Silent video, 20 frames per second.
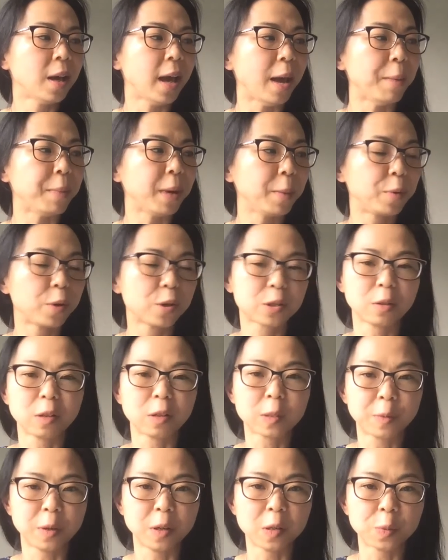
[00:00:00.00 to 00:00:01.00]
my personal
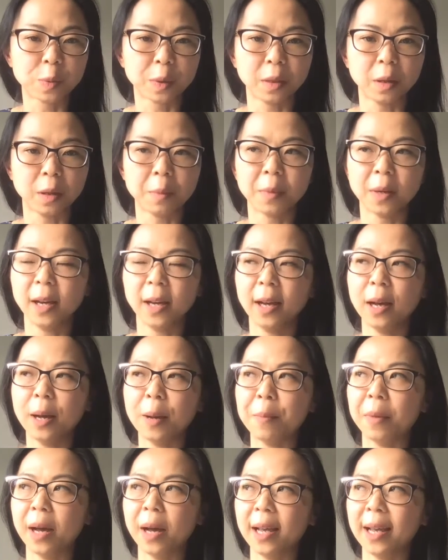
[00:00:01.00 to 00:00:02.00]
experience with them.
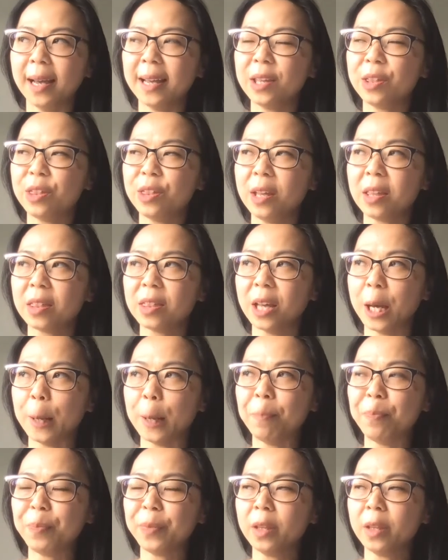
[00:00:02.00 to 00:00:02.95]
I think that,